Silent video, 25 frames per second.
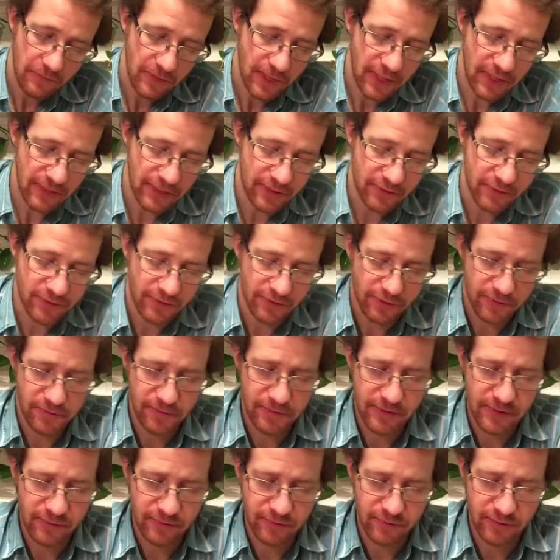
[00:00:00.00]
And it just,
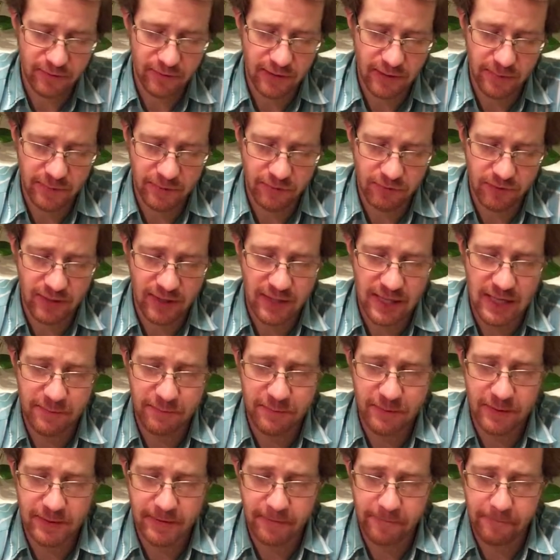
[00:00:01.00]
the double dry
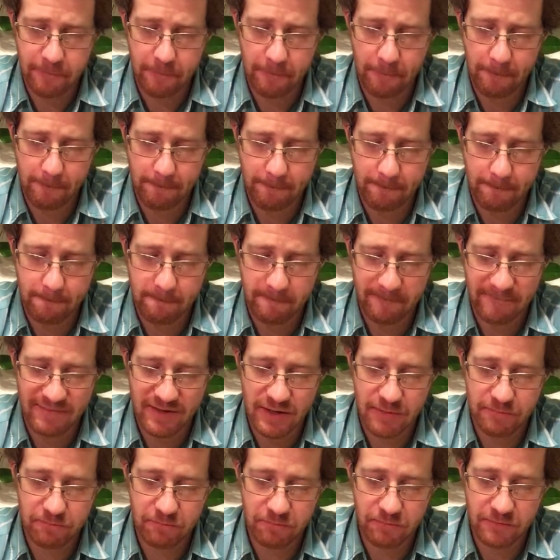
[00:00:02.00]
hopping
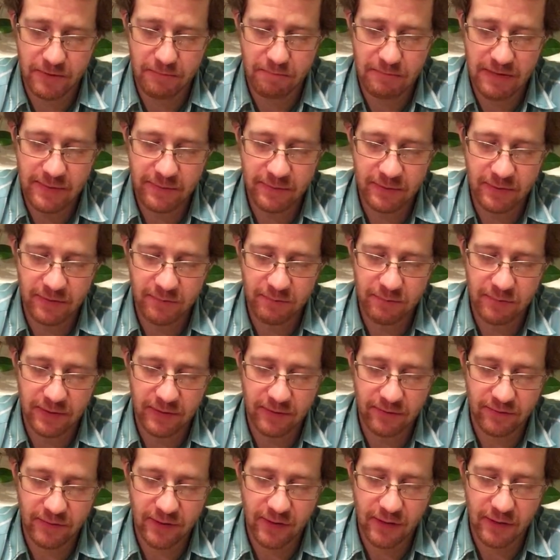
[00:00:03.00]
maybe just
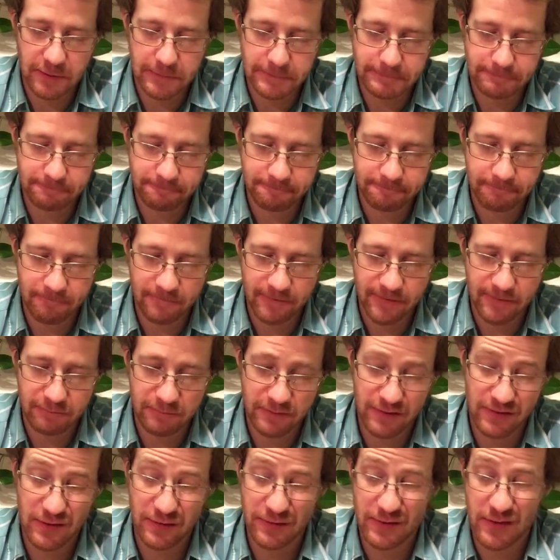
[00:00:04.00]
brings out
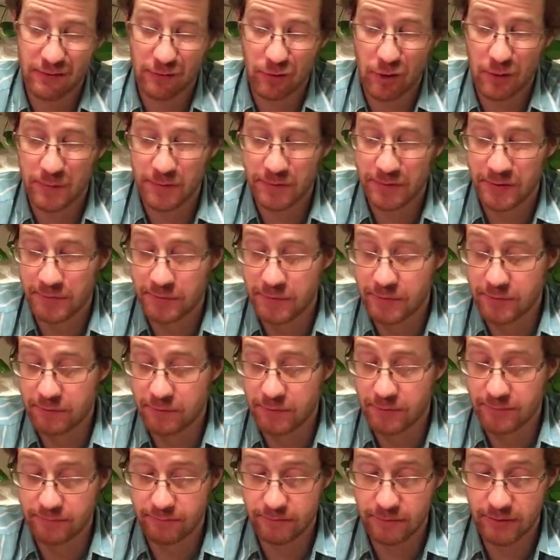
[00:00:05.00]
the aroma
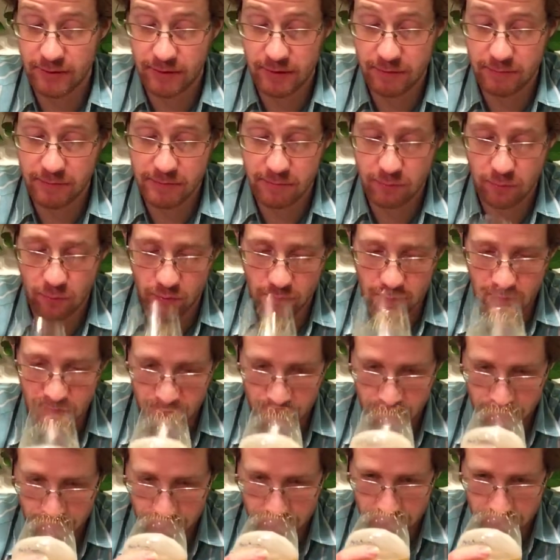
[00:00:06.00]
a little bit more.